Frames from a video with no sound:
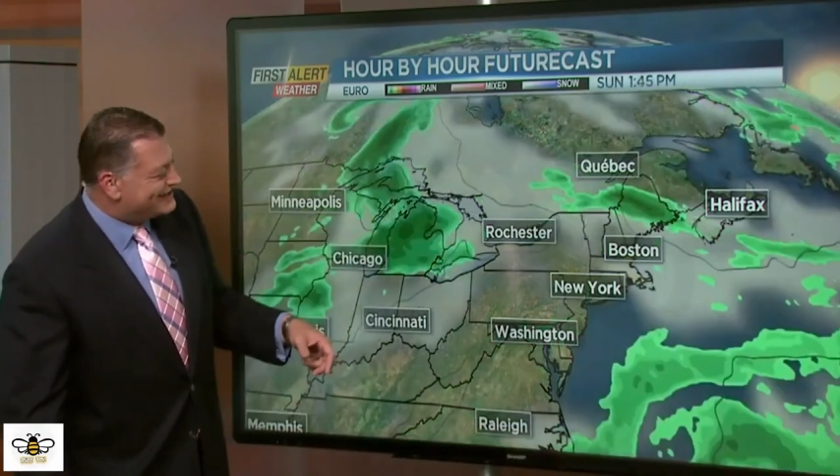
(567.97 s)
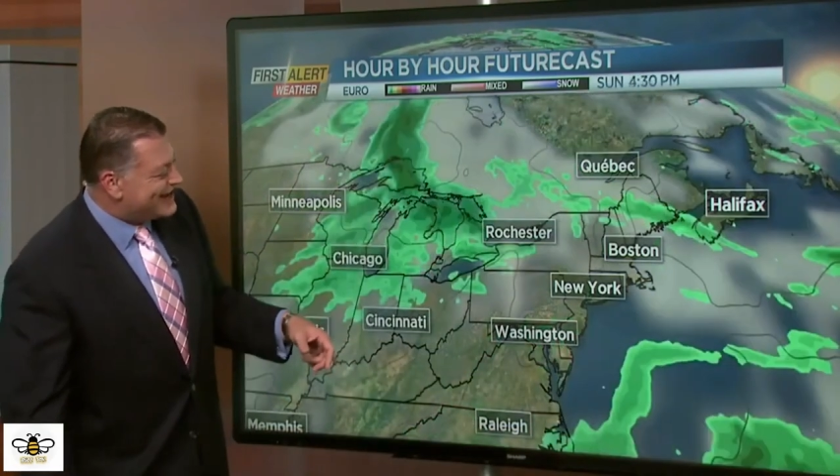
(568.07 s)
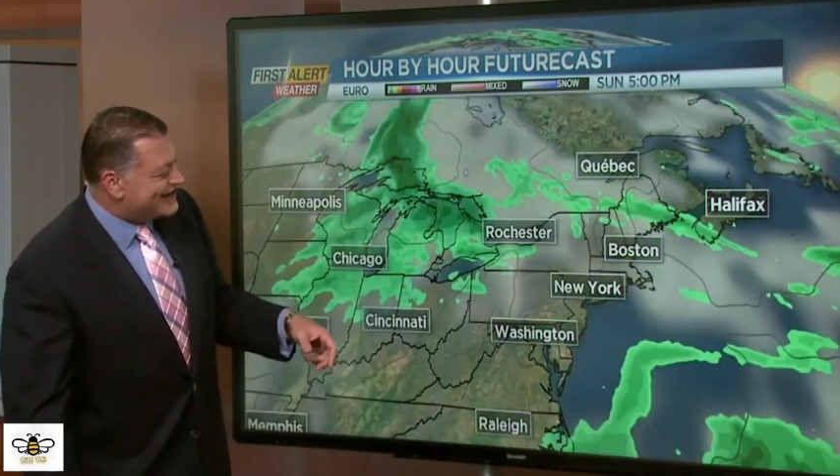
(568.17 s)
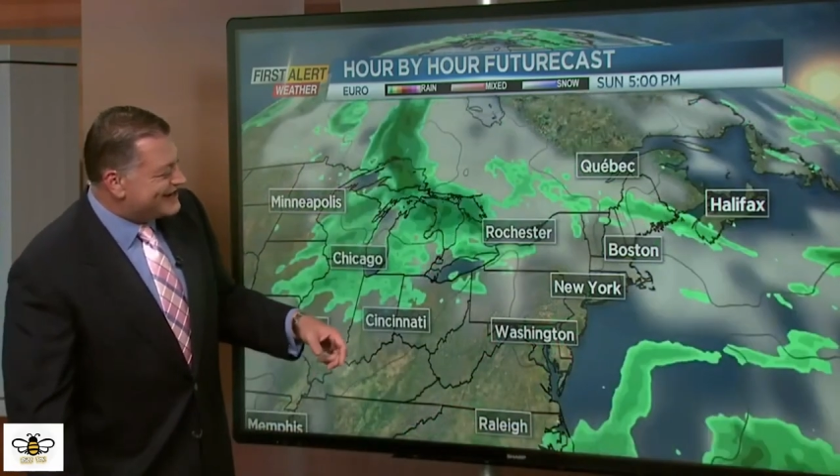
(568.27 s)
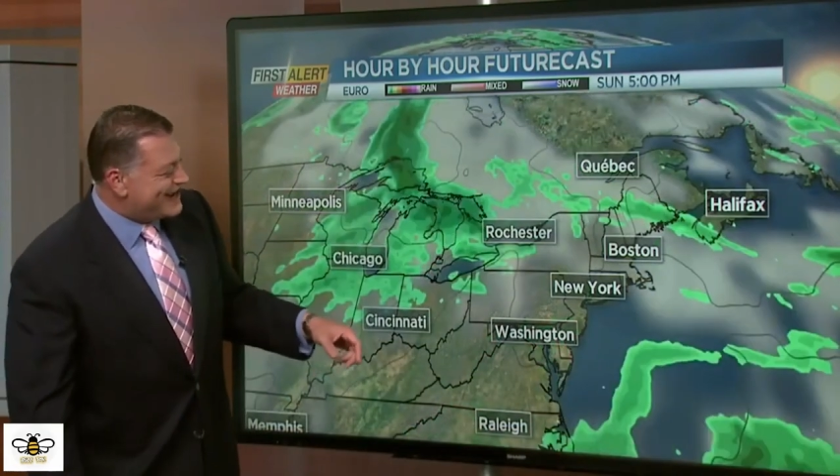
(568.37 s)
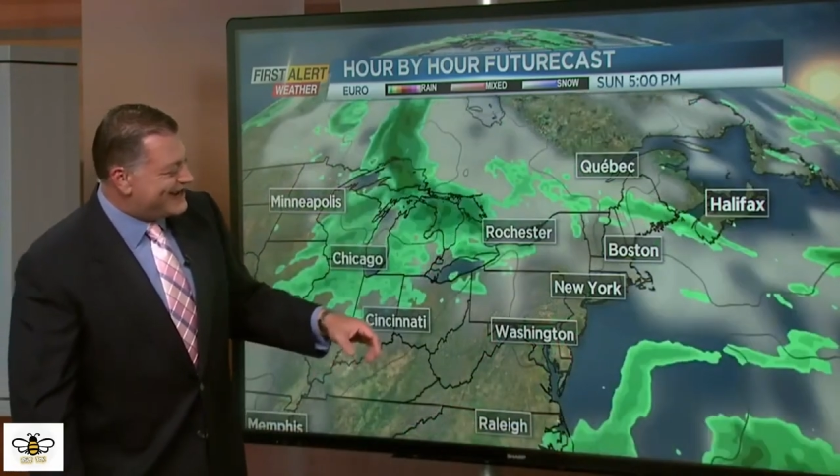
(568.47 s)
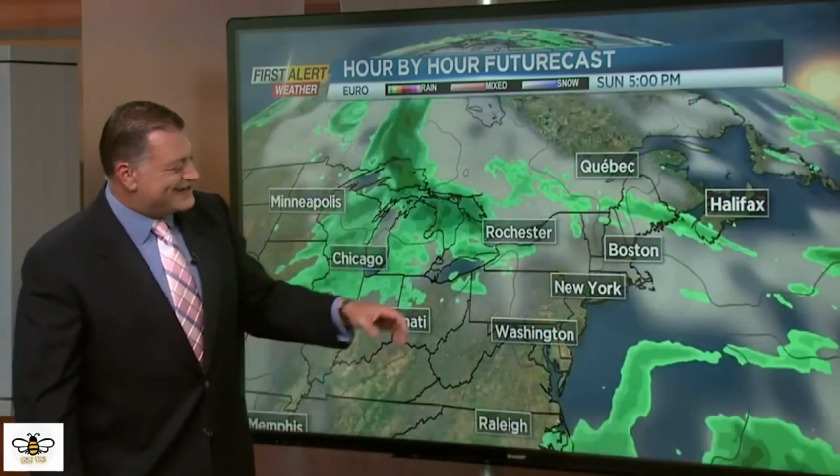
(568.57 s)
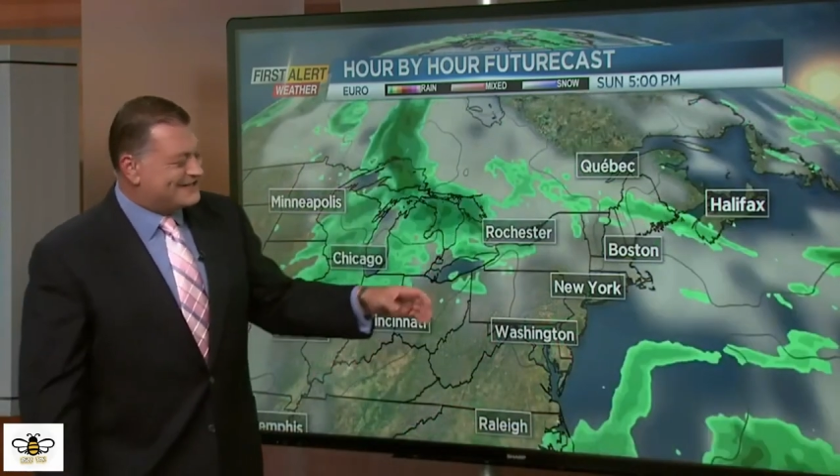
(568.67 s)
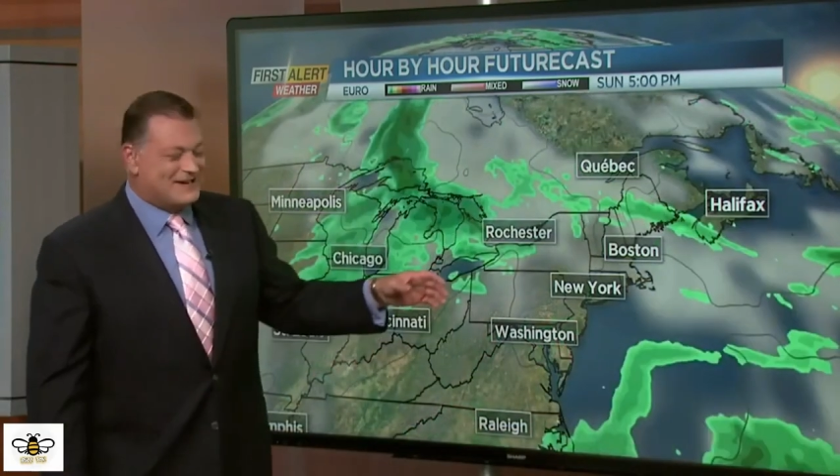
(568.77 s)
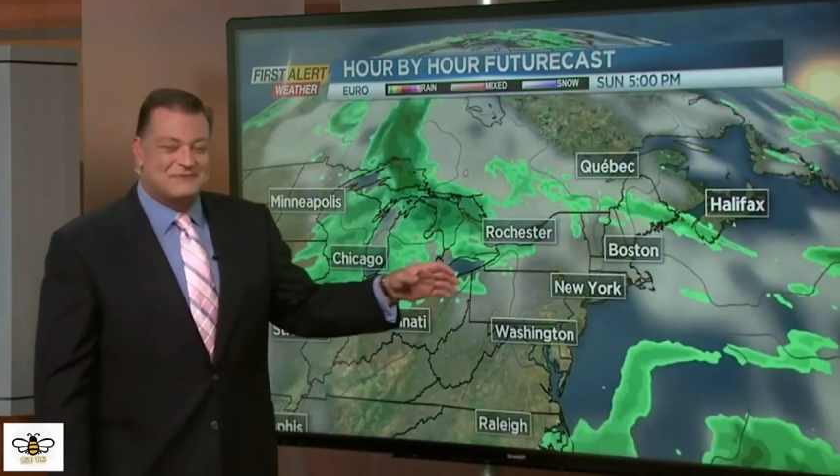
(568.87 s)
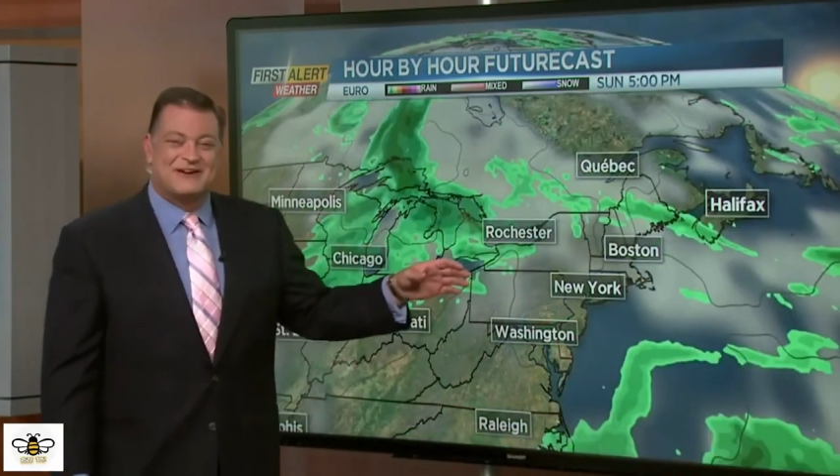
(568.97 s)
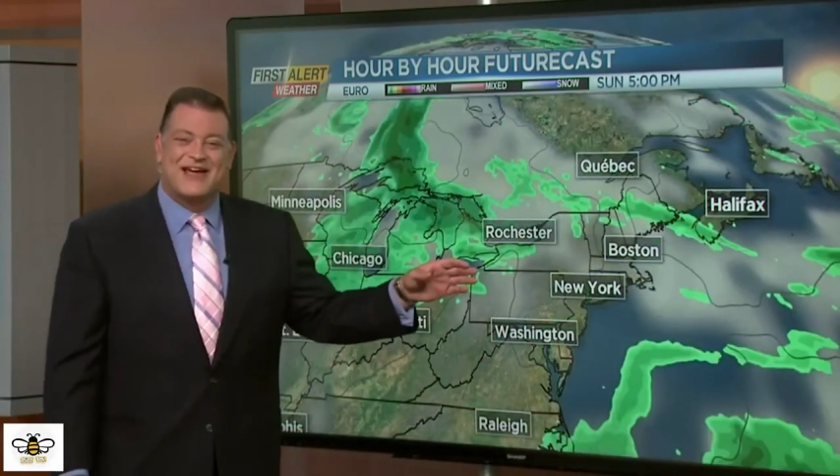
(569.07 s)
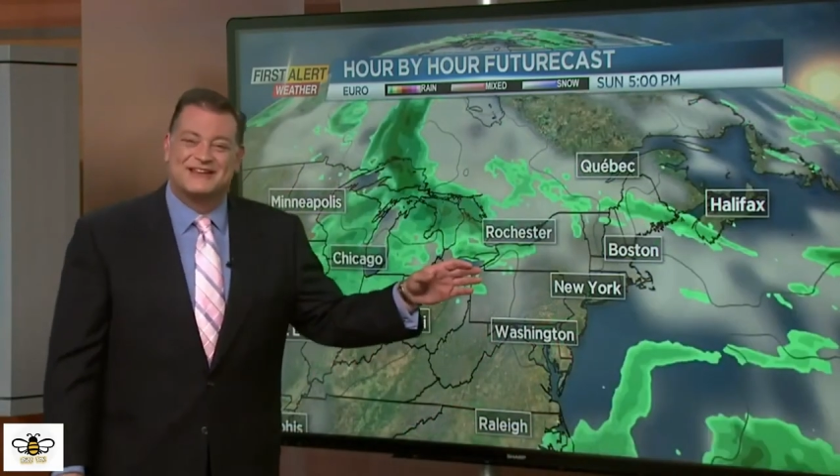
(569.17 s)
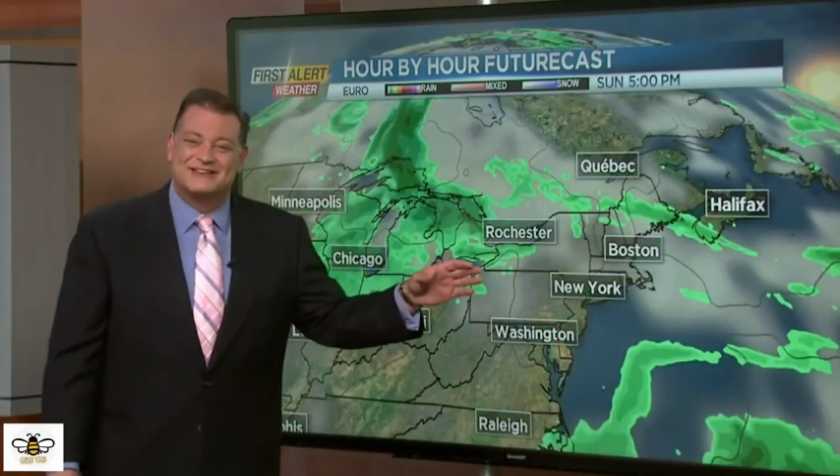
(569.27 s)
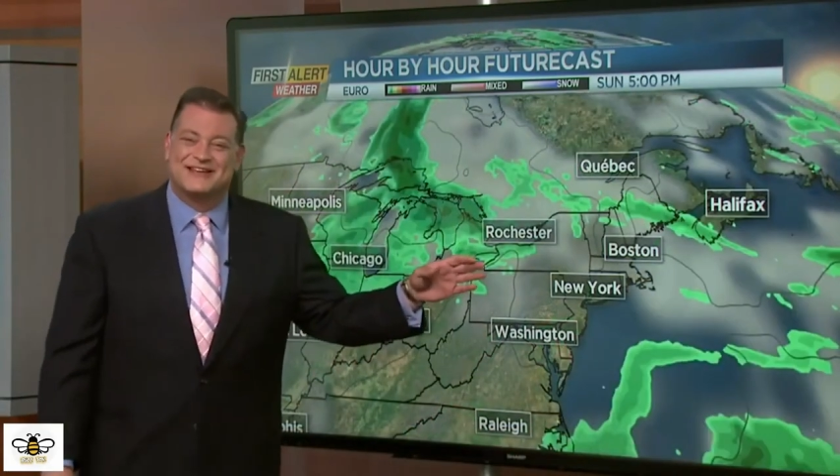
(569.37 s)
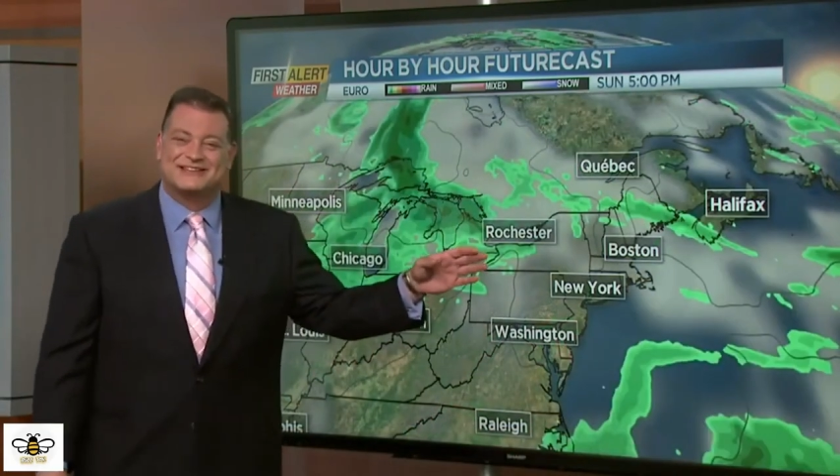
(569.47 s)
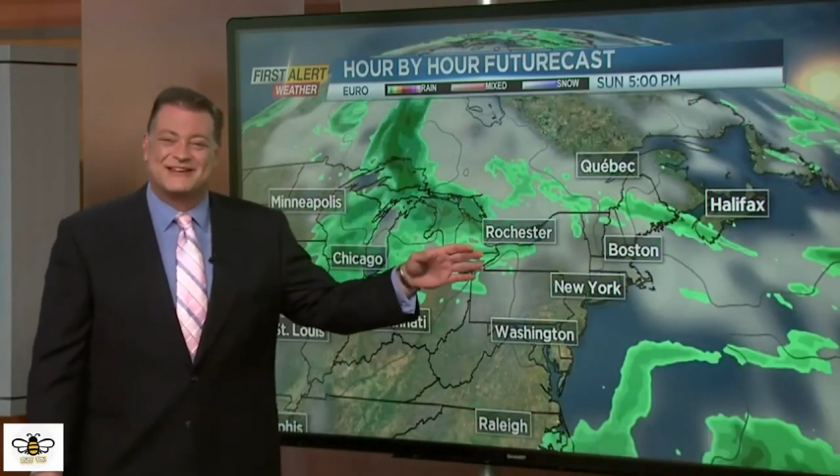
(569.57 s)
Sunday, you can see we got